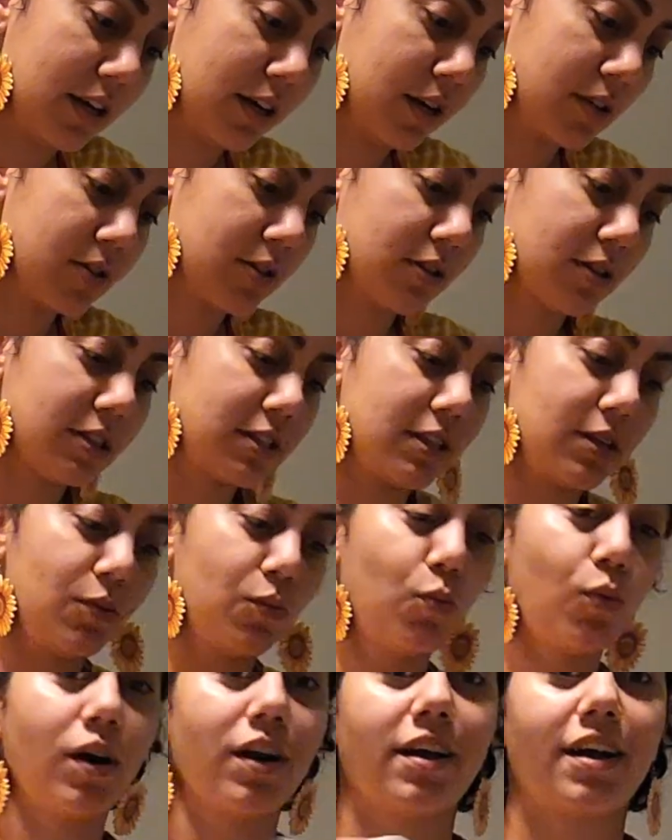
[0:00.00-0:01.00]
So let's see
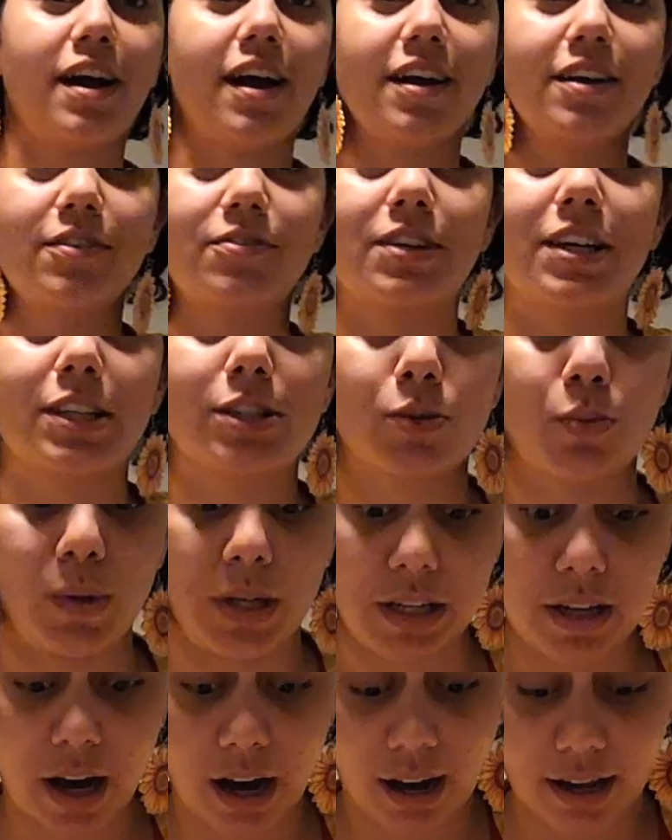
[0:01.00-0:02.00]
what kind of kits we
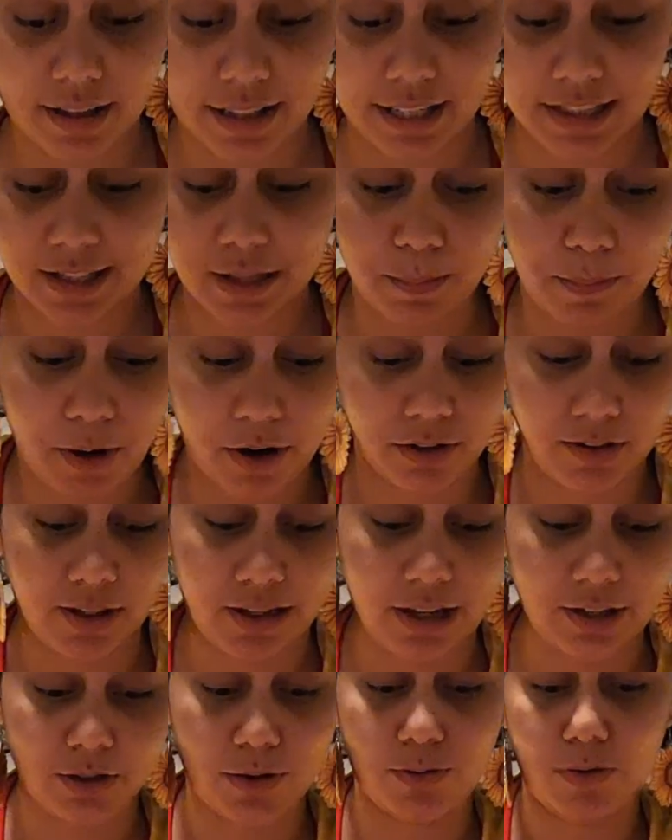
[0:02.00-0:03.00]
got. That's the part that
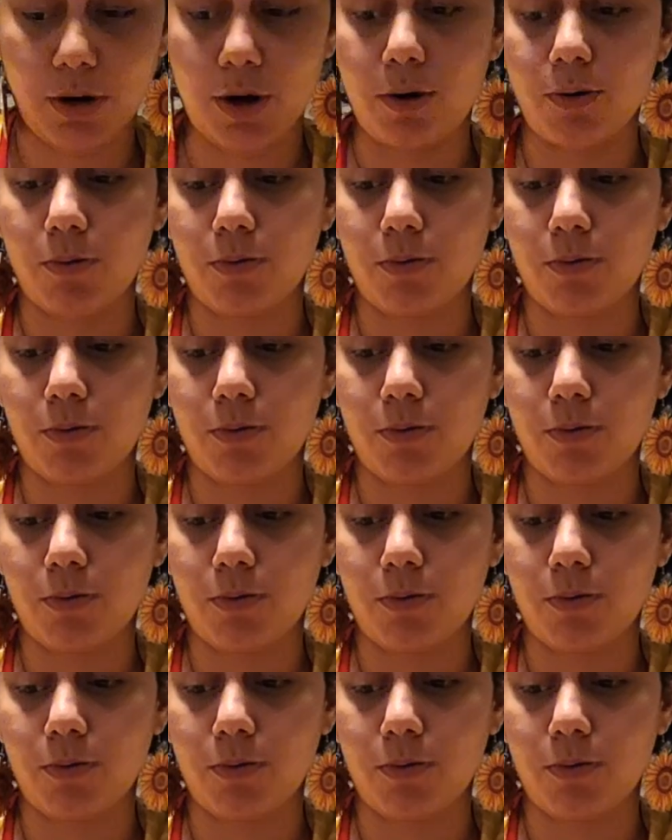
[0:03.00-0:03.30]
I don't know.